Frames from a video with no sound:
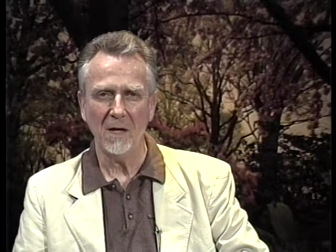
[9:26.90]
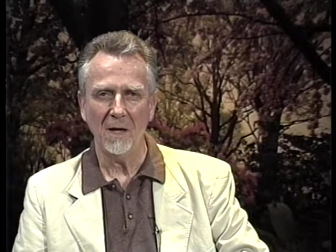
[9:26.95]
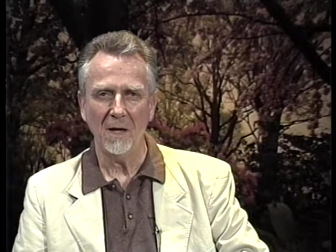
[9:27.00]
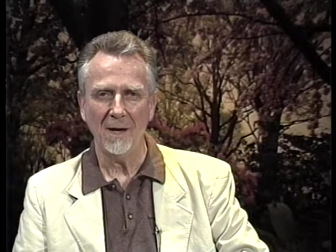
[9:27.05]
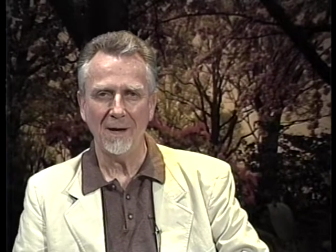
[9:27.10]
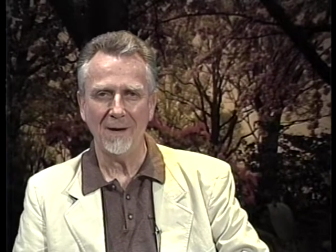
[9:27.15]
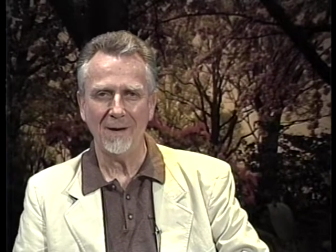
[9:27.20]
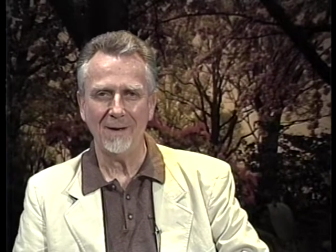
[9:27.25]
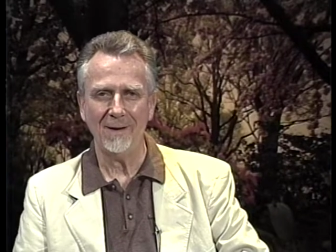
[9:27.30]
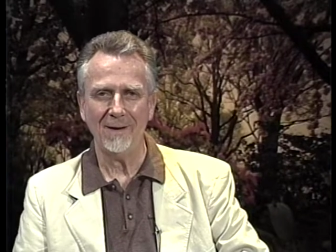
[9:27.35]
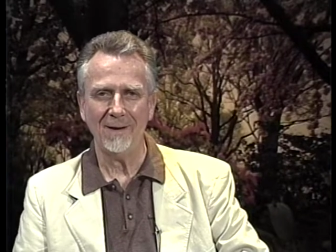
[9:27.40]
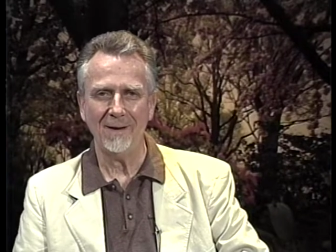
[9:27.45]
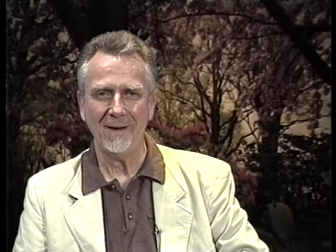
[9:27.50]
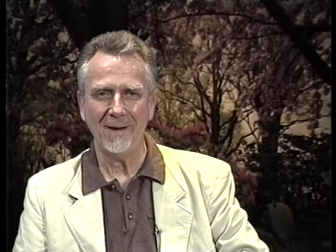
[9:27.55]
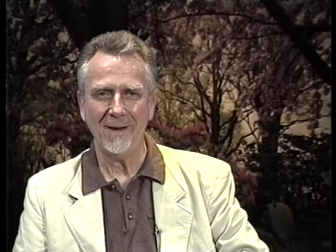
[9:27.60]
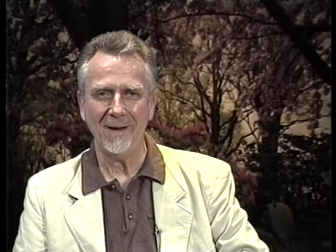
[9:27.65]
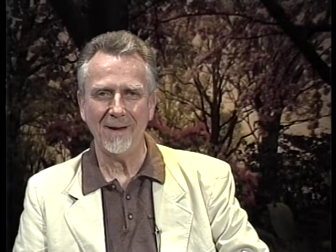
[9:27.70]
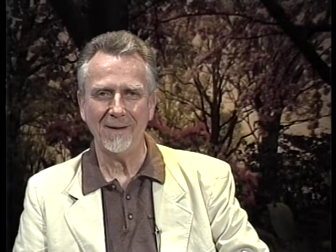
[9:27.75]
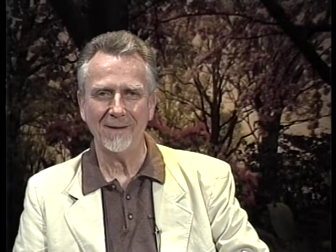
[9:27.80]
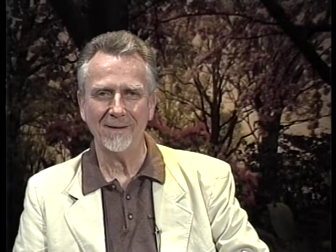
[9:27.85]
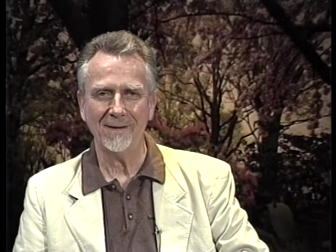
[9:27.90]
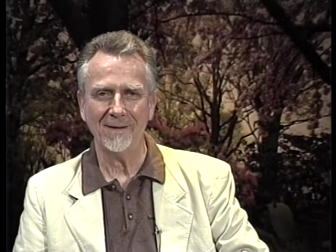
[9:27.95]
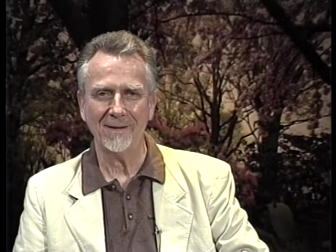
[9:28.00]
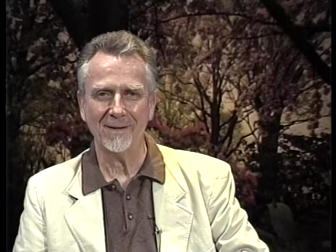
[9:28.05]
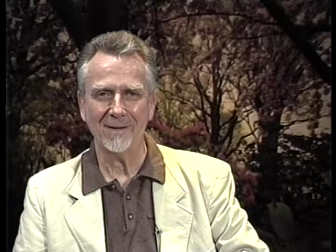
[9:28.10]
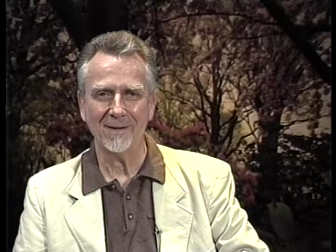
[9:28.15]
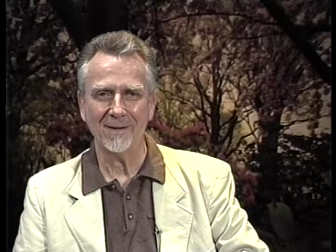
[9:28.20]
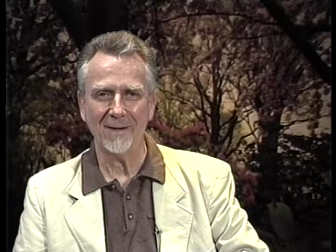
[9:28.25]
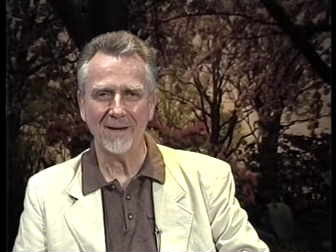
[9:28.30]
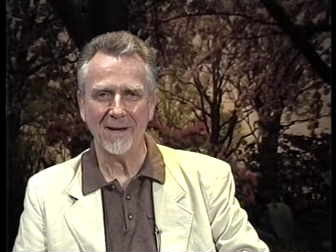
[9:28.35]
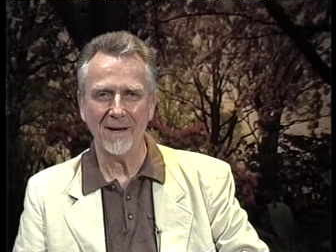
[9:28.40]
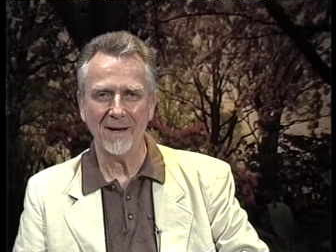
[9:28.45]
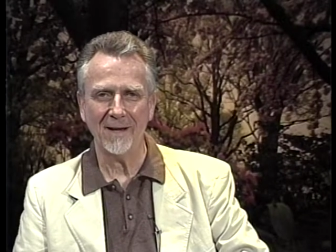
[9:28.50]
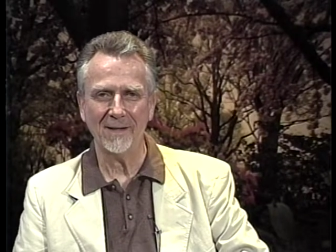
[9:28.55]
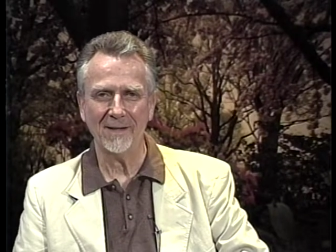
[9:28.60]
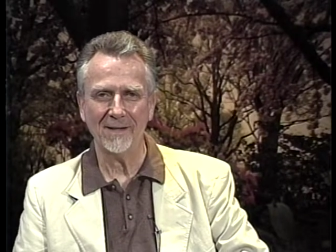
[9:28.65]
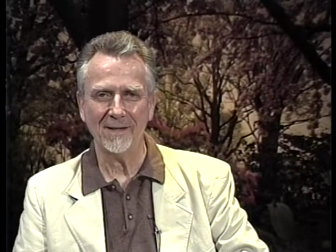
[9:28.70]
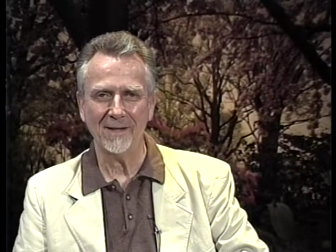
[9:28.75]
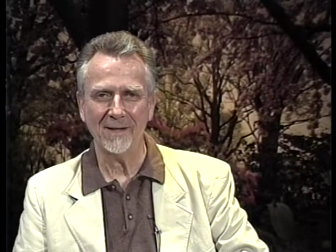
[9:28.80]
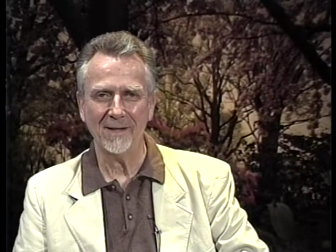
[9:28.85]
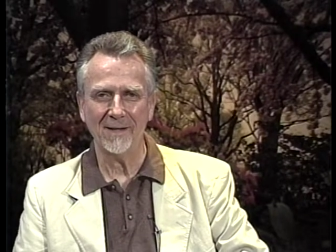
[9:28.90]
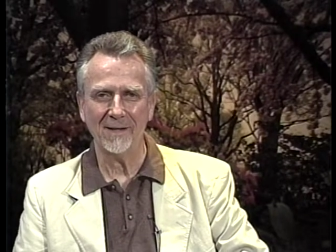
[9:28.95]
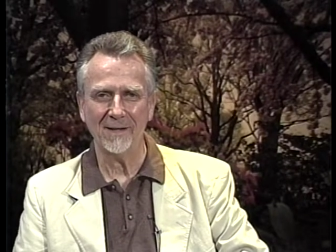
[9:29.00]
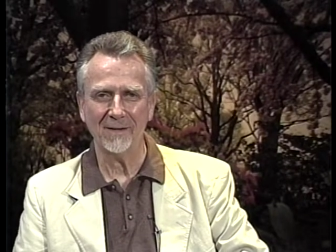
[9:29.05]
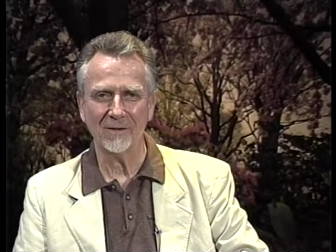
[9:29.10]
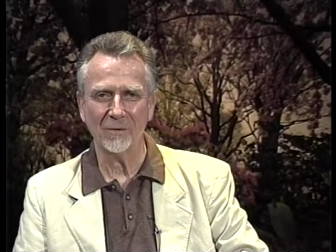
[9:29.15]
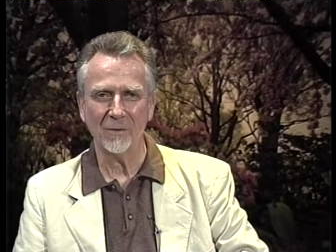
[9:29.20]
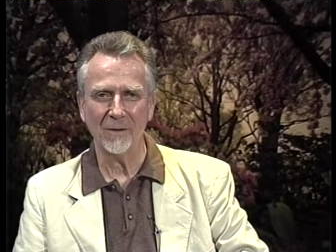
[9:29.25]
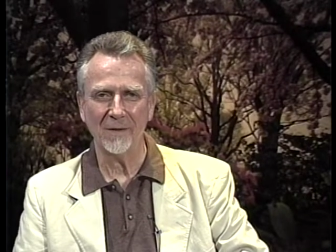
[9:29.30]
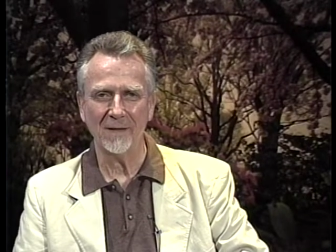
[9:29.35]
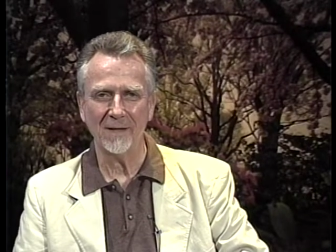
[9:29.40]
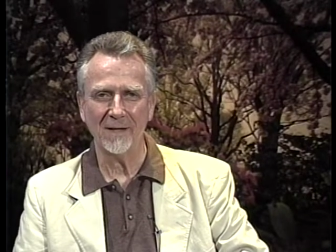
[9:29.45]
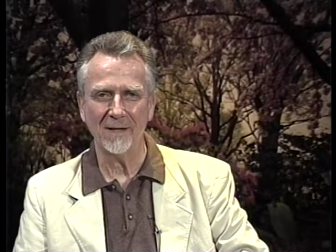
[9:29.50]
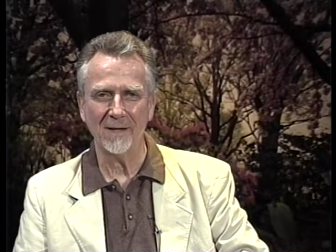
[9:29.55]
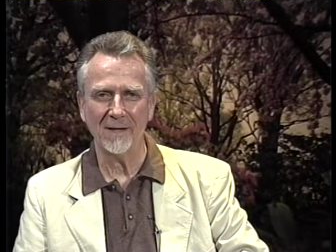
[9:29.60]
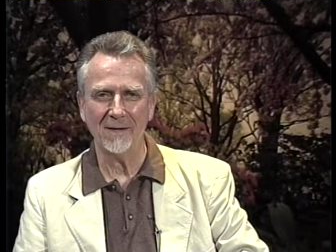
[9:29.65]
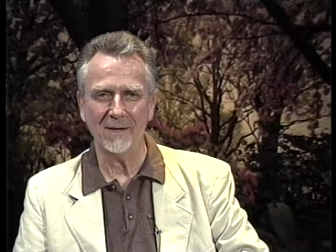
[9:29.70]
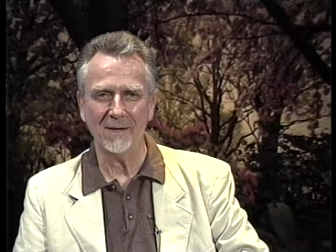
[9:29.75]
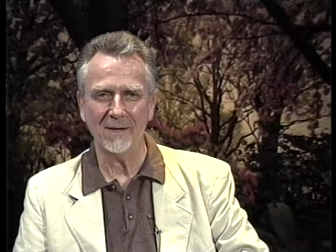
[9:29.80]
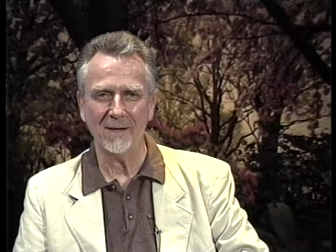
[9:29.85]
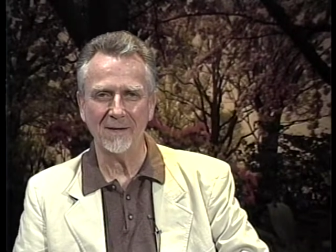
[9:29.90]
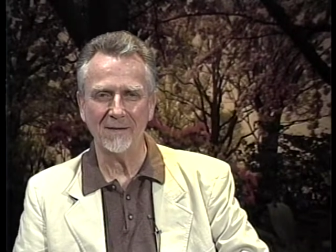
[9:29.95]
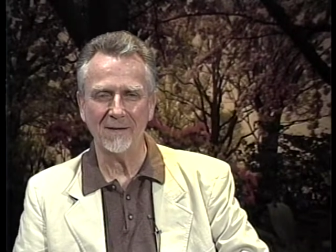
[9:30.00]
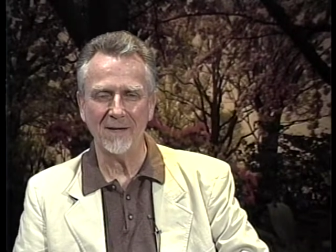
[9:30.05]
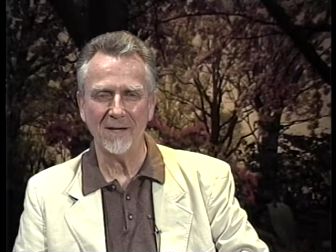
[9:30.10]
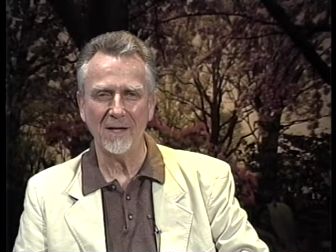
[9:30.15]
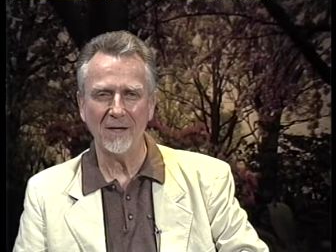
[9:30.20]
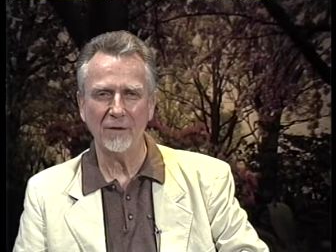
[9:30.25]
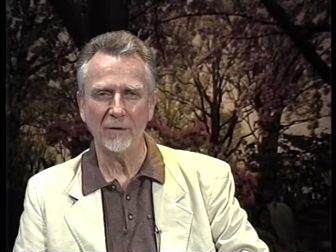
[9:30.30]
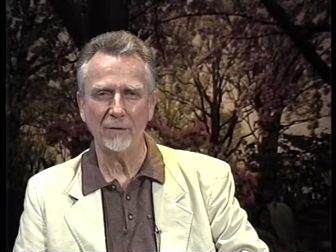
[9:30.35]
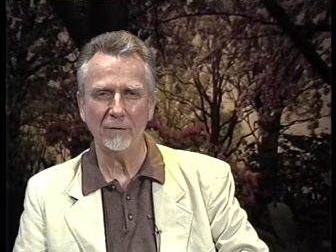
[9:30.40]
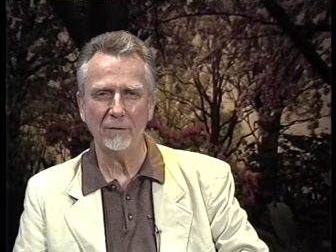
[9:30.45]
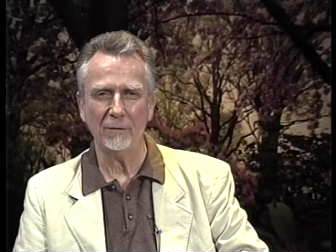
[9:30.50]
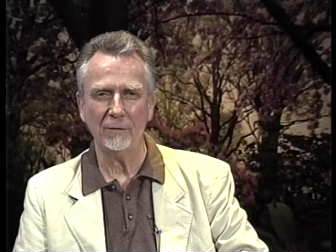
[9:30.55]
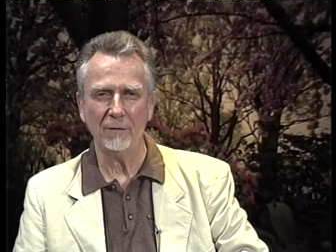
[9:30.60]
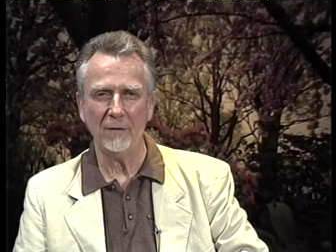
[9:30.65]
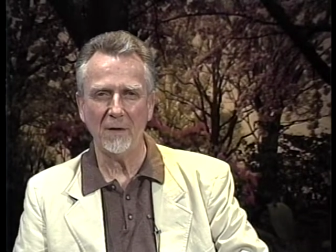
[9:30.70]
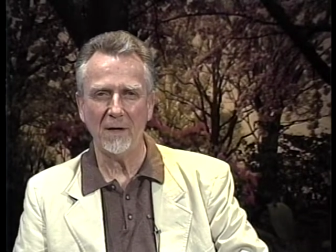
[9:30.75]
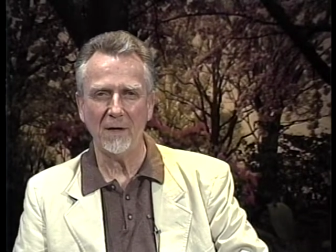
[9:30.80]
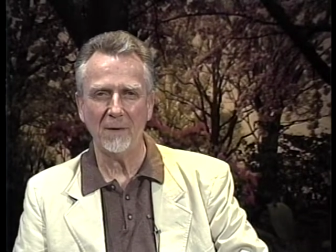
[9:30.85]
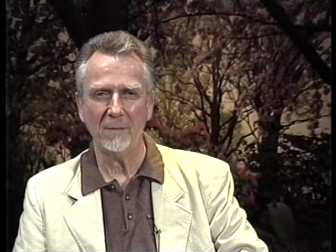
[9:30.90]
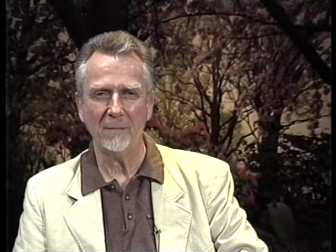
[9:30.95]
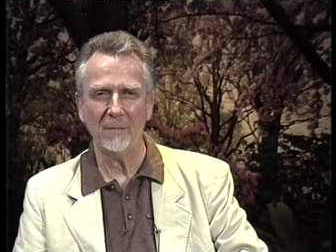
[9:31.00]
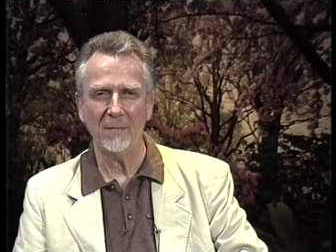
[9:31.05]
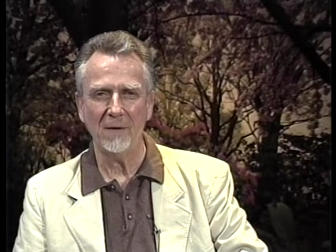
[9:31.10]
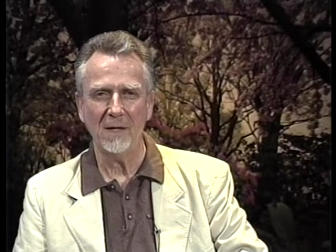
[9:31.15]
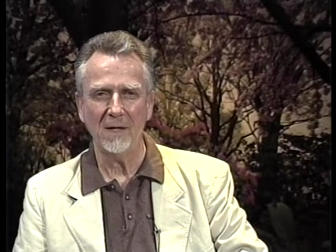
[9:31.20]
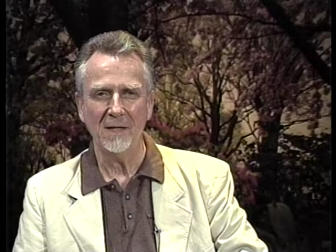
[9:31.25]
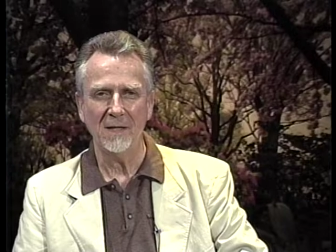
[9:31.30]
Toward the end of the film,